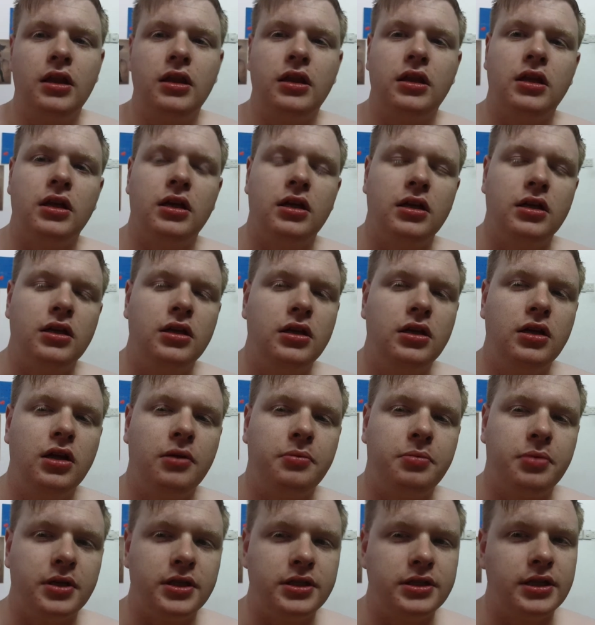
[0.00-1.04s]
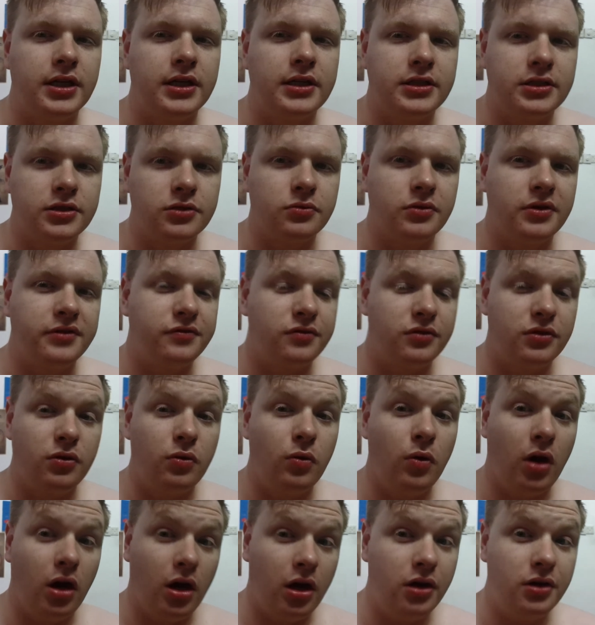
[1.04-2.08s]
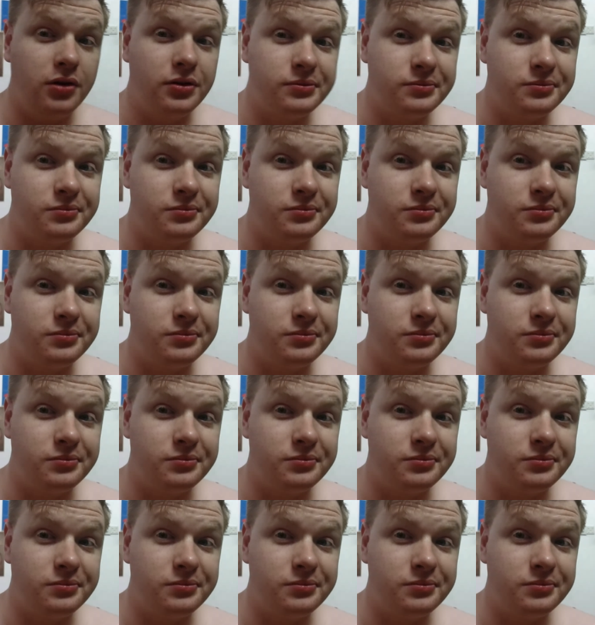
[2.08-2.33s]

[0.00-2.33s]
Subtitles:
the appreciations went for a while.